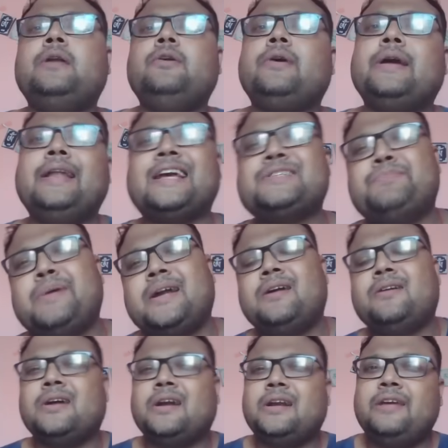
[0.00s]
You can expect
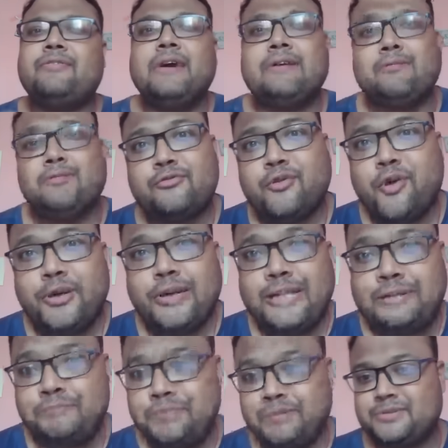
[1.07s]
around 35 to 40
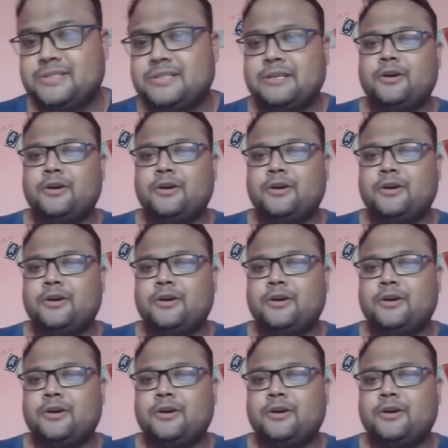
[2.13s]
pips.